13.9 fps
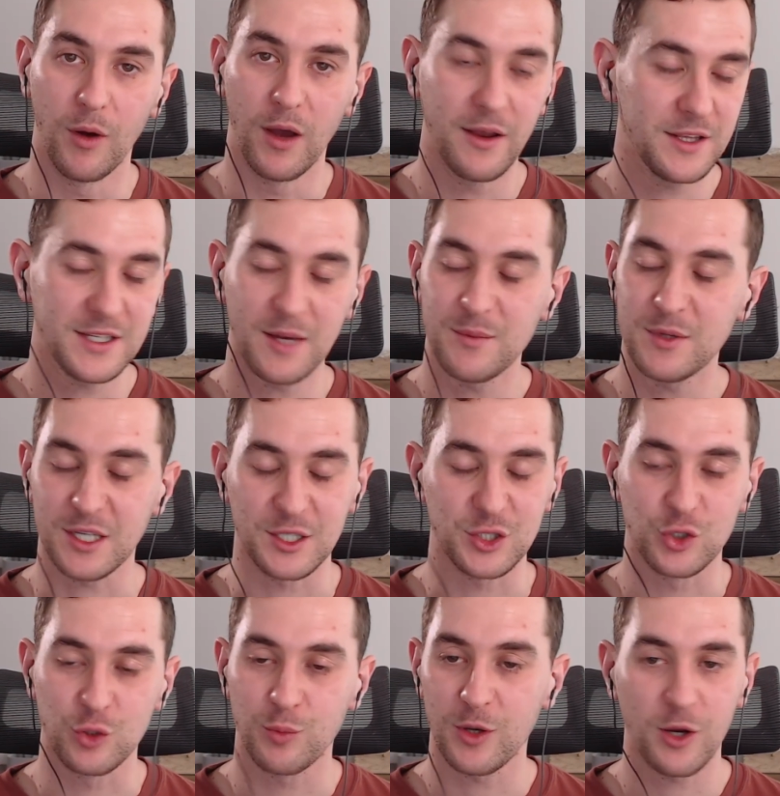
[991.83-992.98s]
anytime it's like
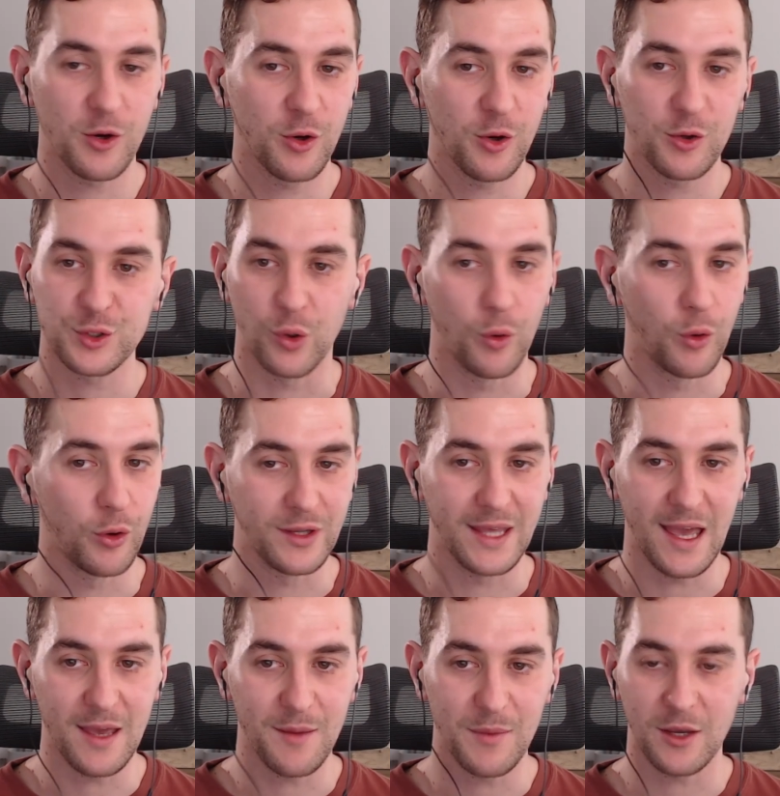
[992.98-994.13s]
superheroes or
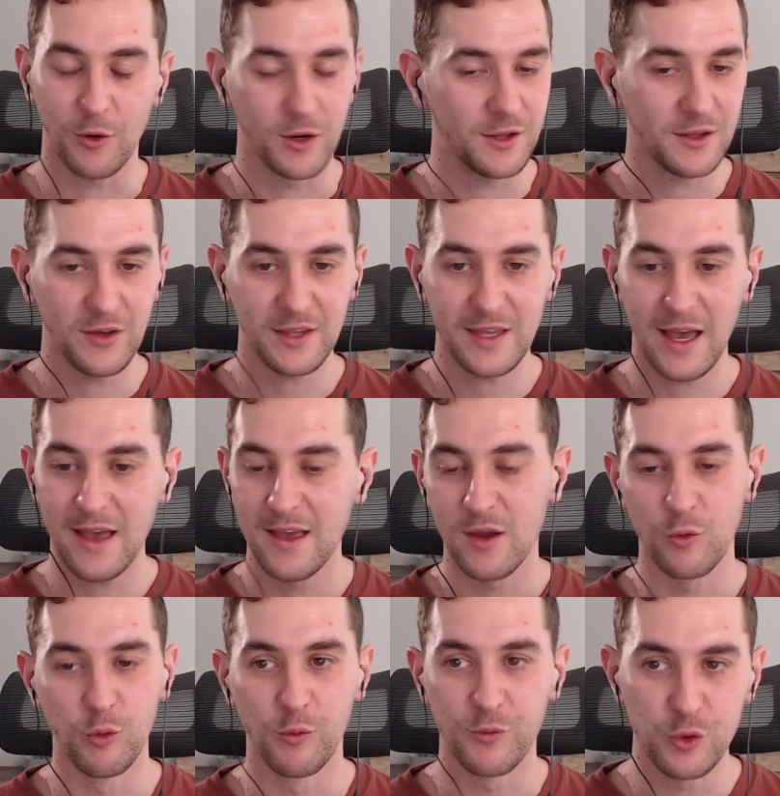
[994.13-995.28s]
gaming or anything like that
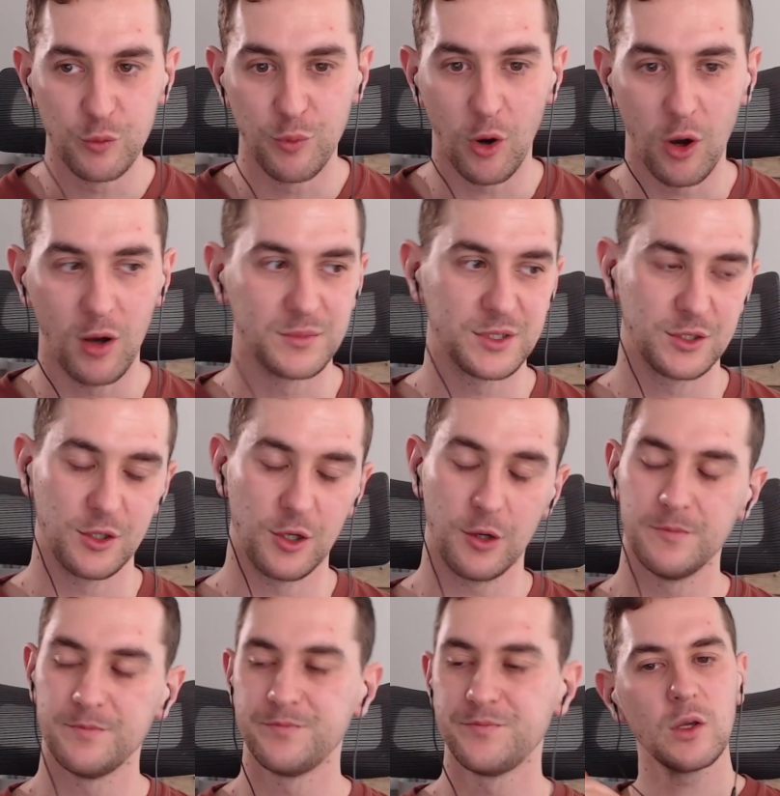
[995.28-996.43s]
review bombs you
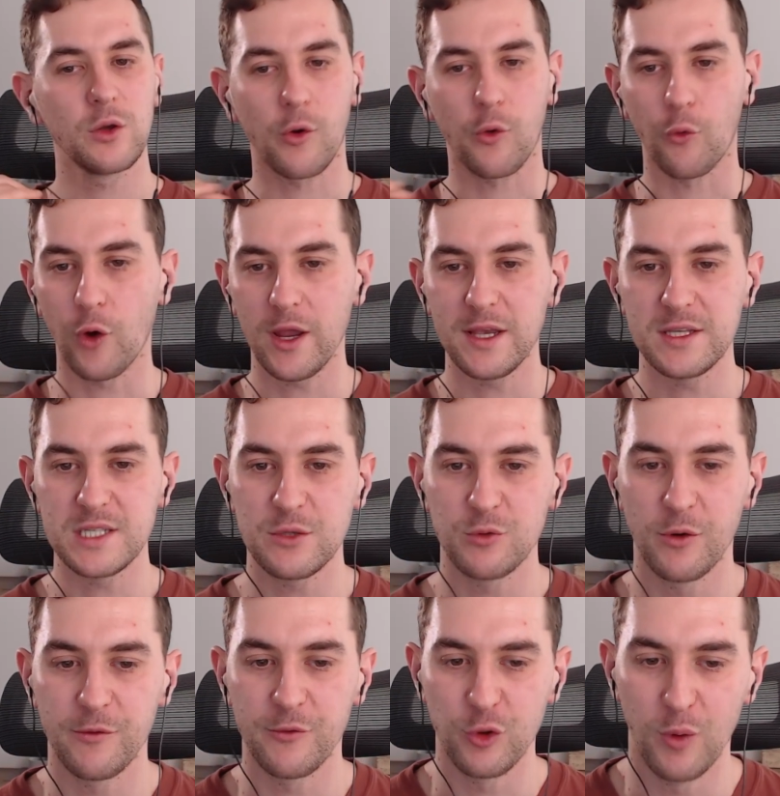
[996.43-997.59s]
know crazy
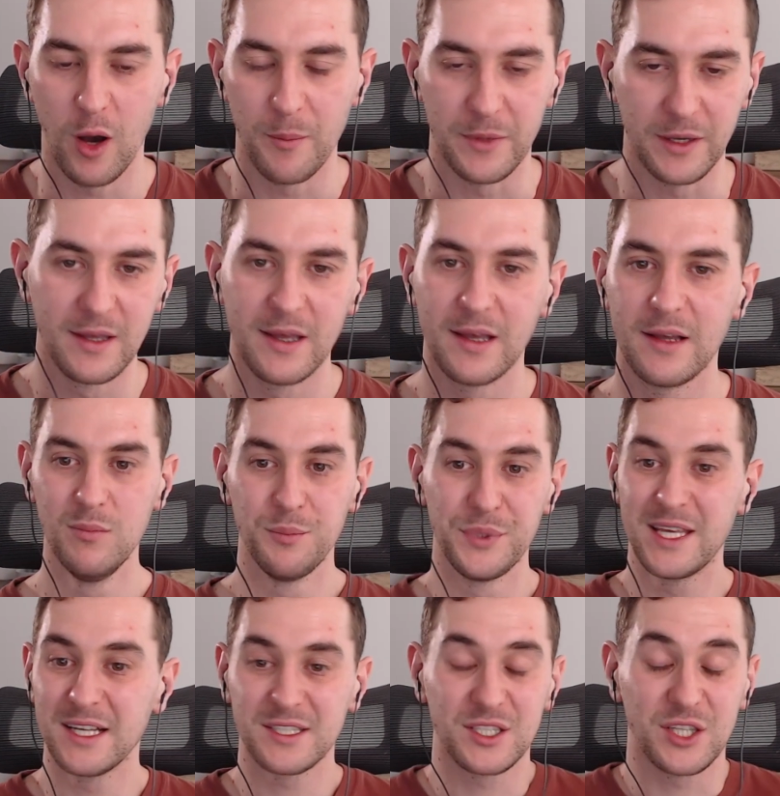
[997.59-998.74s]
review bombing
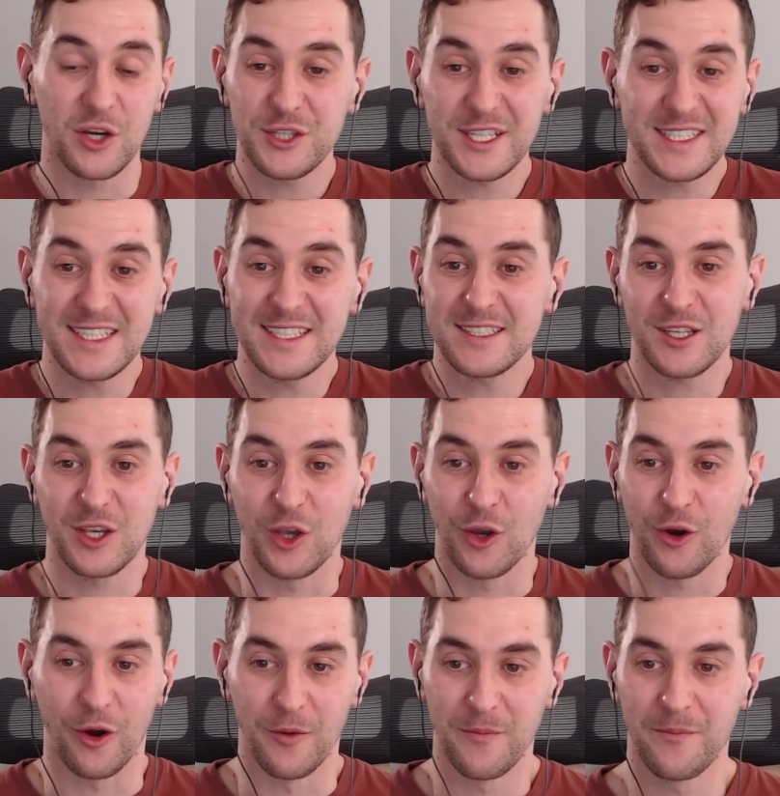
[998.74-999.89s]
because they're just
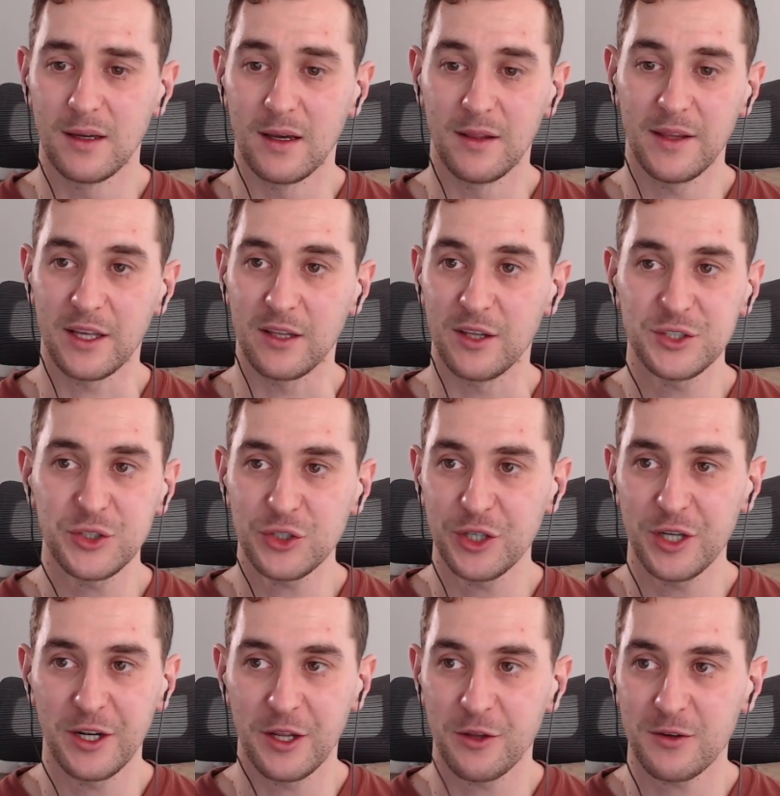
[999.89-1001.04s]
insecure and like let's look at
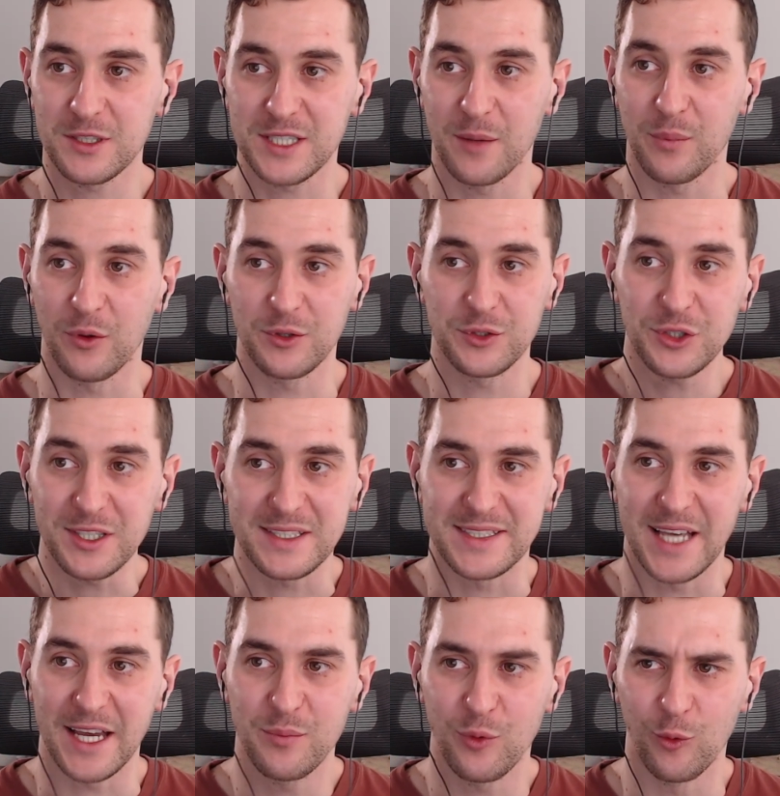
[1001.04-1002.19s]
another example let's look at
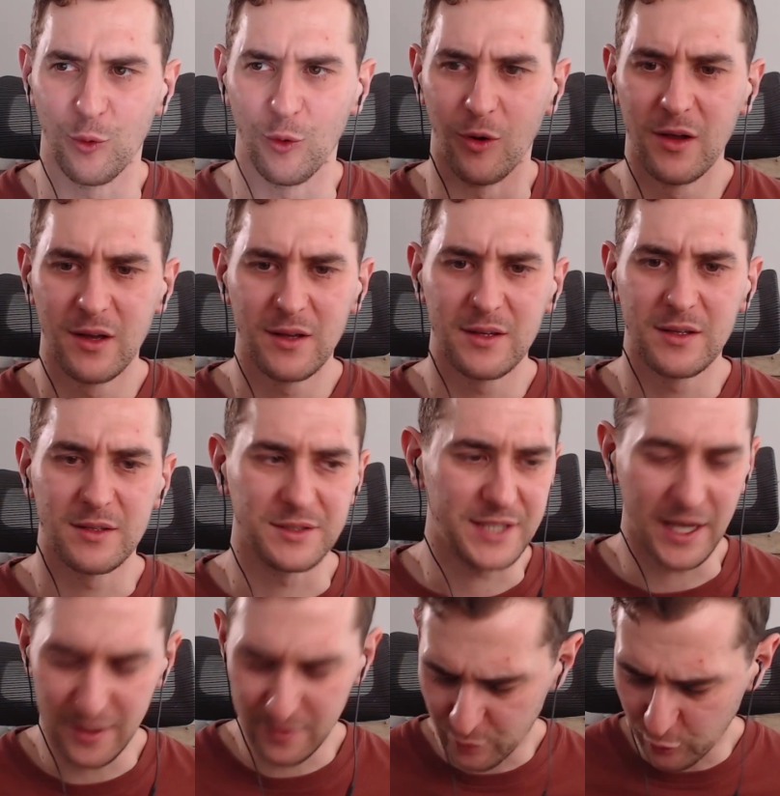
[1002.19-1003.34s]
deadpool
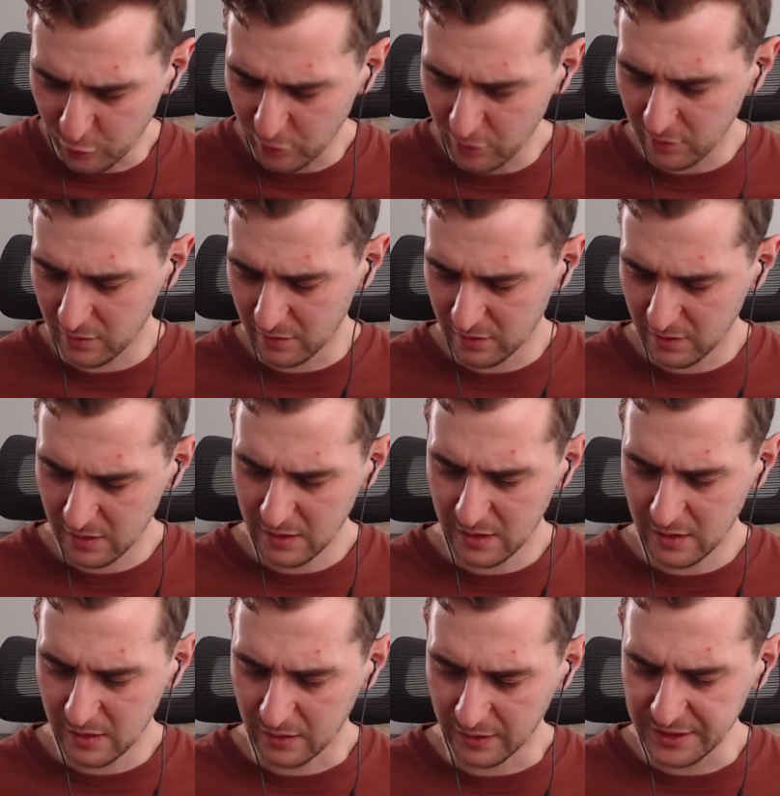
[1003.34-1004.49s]
deadpool
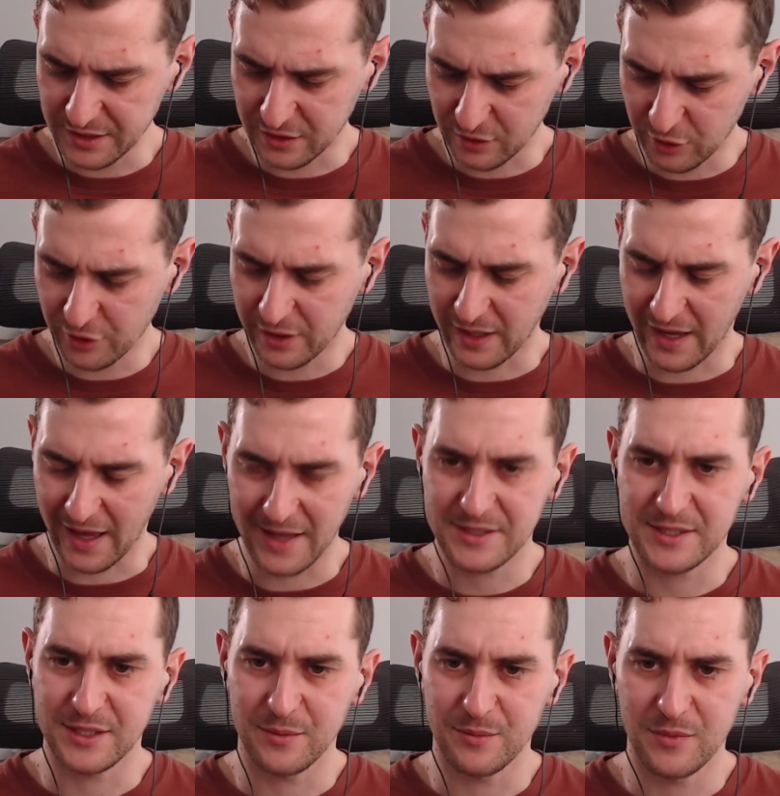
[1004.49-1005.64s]
let's look at
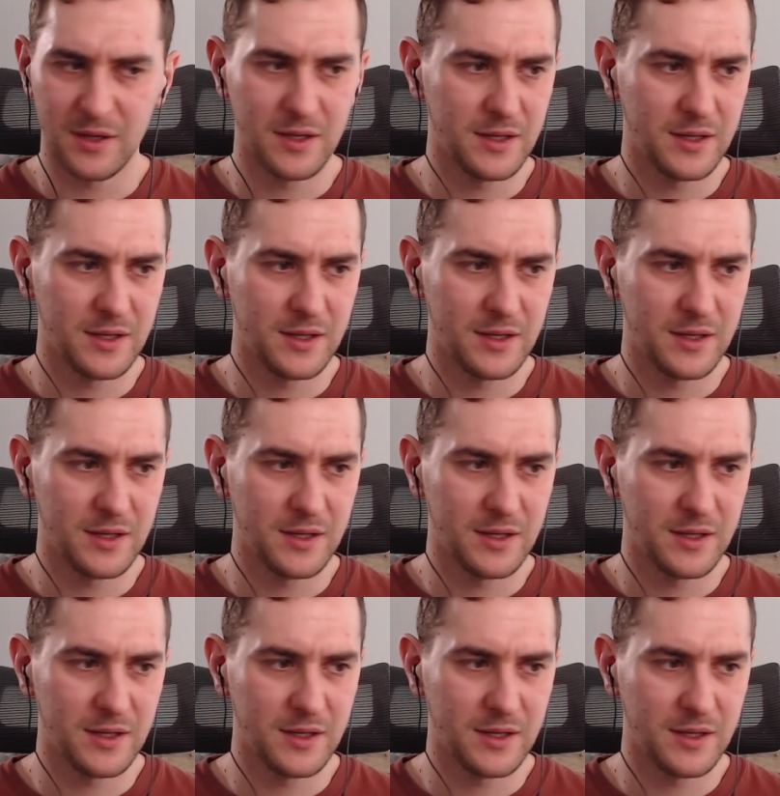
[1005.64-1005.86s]
some